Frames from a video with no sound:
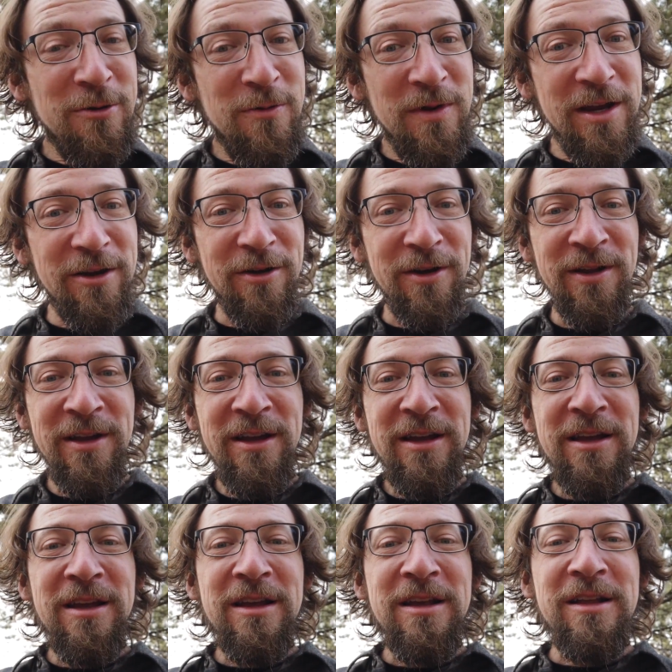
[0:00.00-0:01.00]
weird.
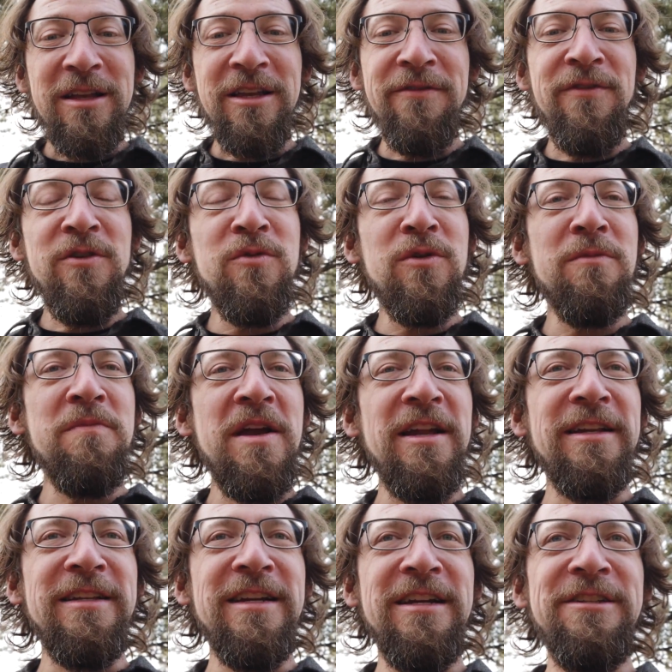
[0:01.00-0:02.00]
Like if you weren't
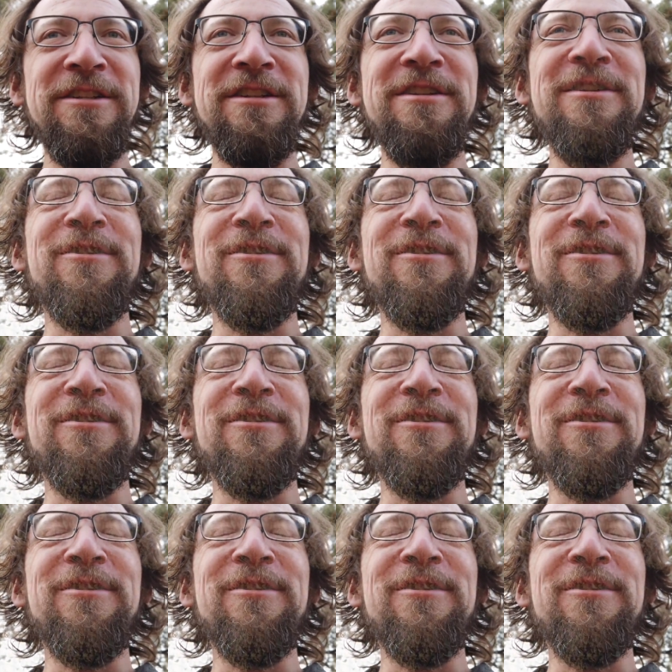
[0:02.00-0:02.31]
paying attention,